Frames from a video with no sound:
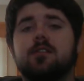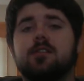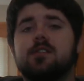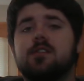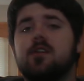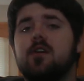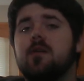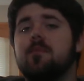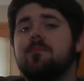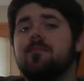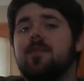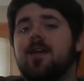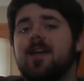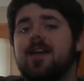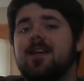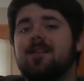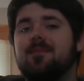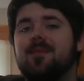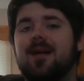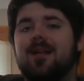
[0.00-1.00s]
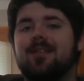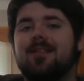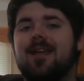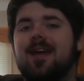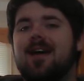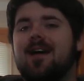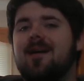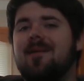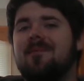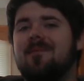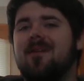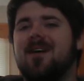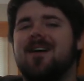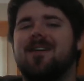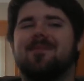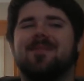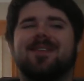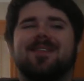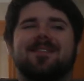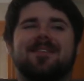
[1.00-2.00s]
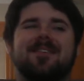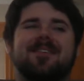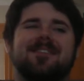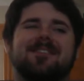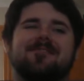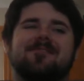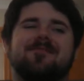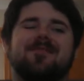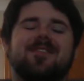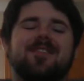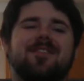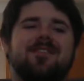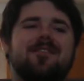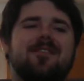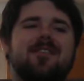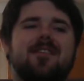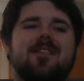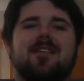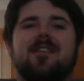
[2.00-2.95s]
so I'm thinking about that while I've been doing this review.